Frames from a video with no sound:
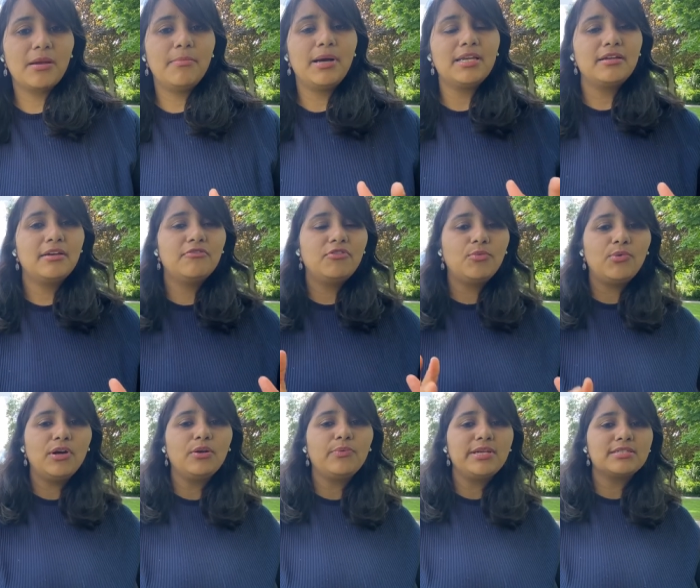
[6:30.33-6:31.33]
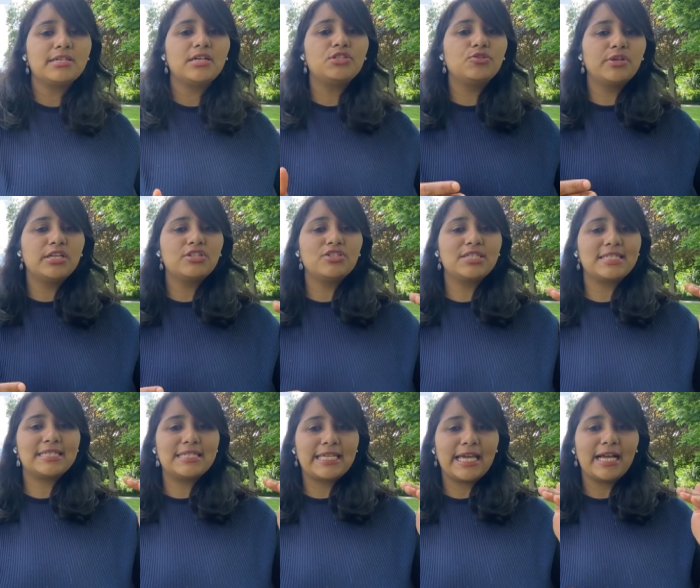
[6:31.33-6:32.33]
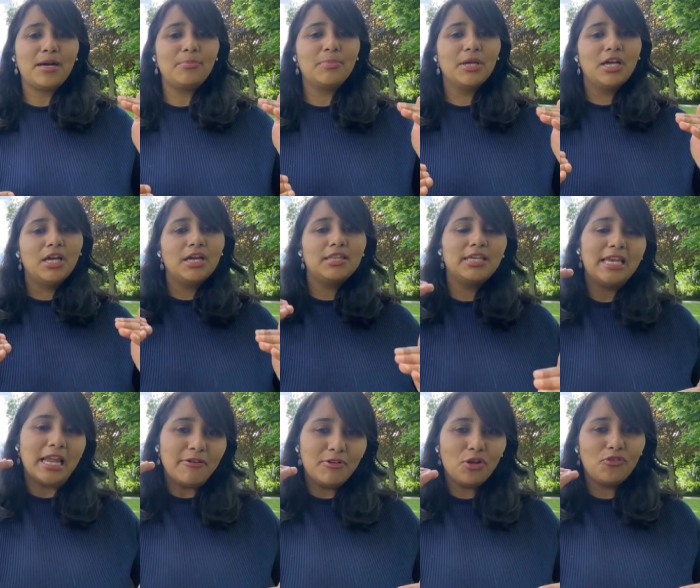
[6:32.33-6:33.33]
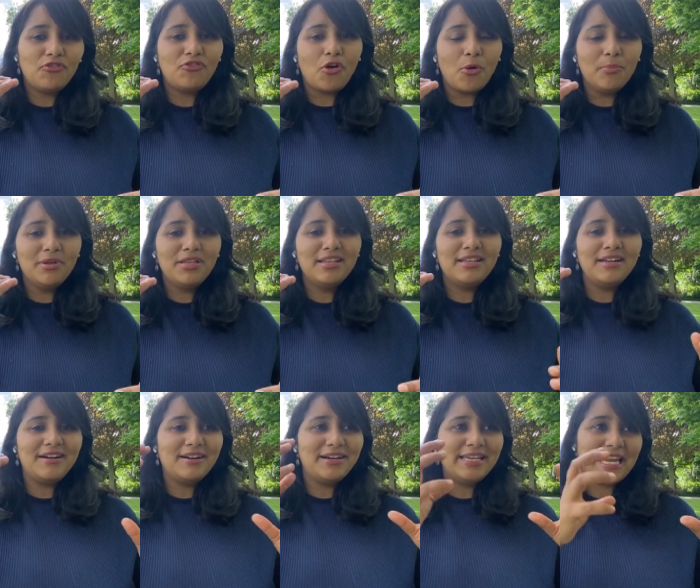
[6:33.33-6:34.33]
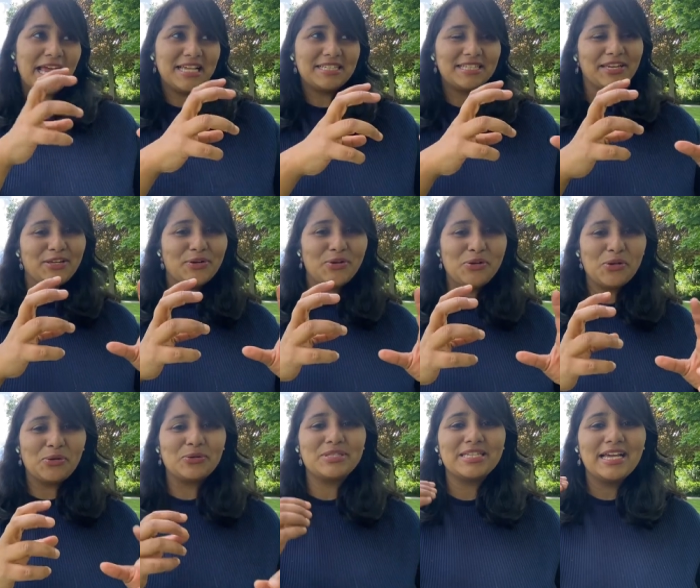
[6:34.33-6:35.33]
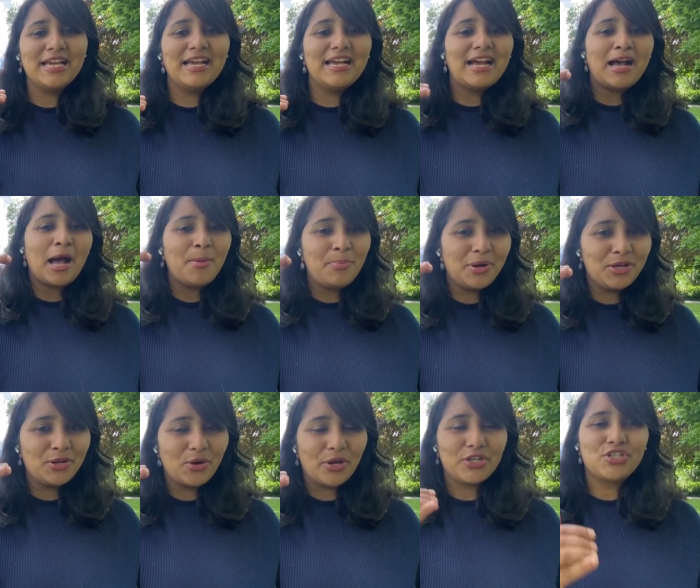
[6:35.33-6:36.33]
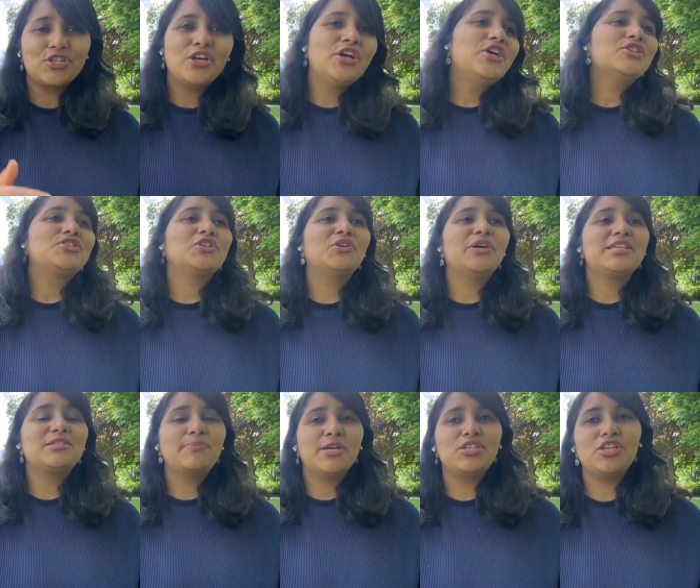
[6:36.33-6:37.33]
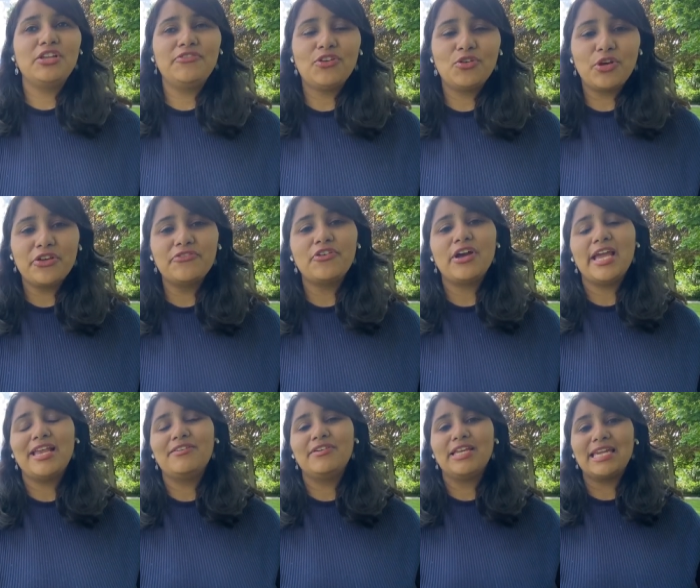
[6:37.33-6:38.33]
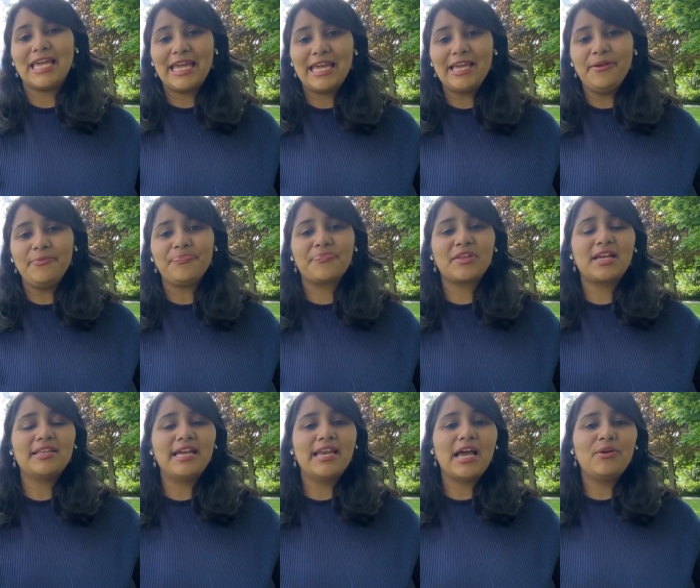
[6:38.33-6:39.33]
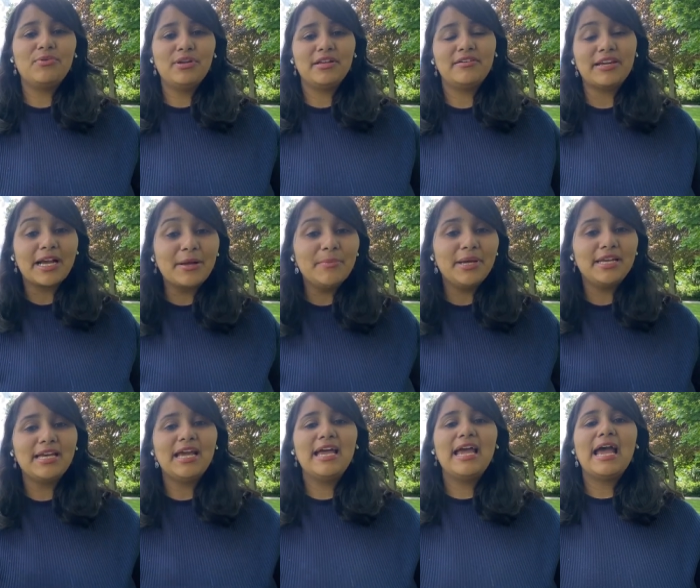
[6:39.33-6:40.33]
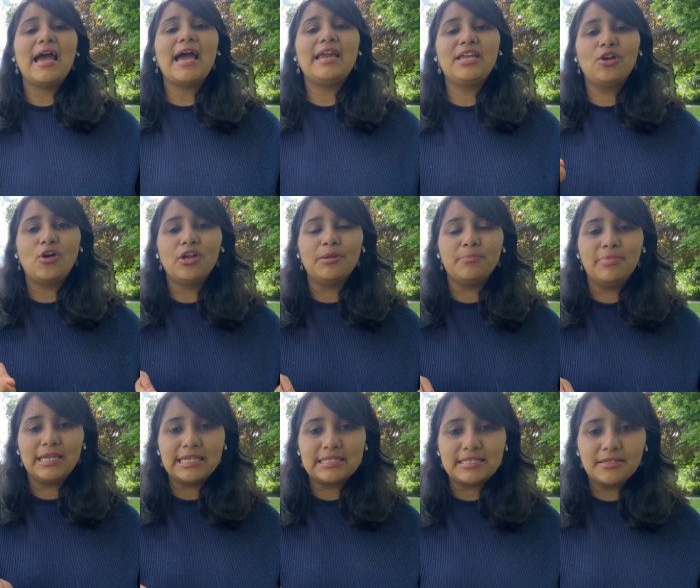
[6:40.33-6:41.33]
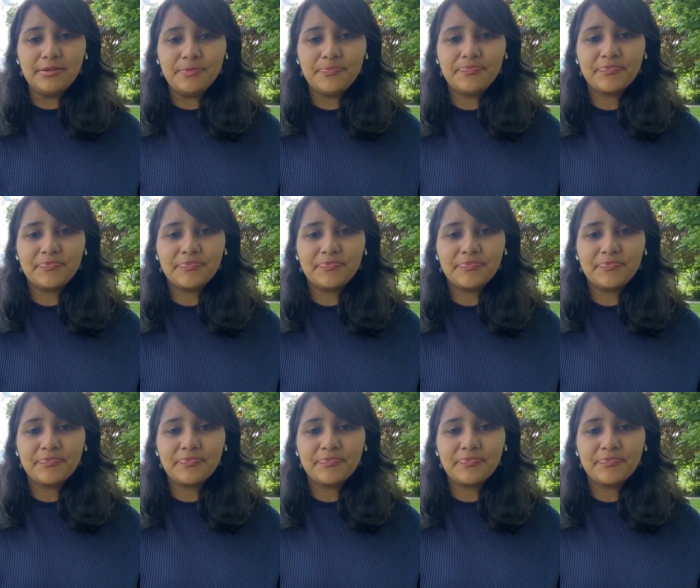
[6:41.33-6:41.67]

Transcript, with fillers: but for work visas you can just take up the level of formalness in your clothes up a notch. So especially if you're going for L1A, then I would recommend adding on a blazer.